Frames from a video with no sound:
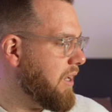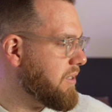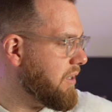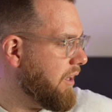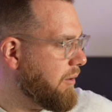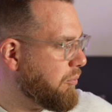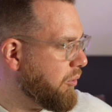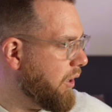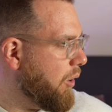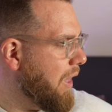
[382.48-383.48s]
test on the
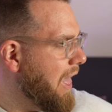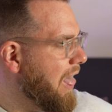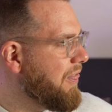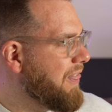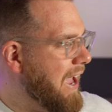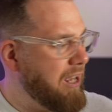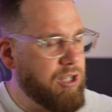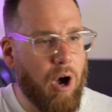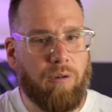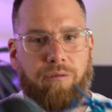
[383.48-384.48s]
Prio. They
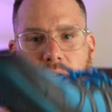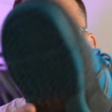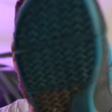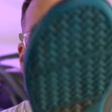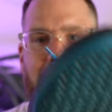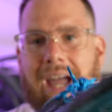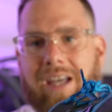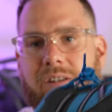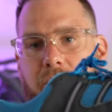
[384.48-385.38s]
don't fold as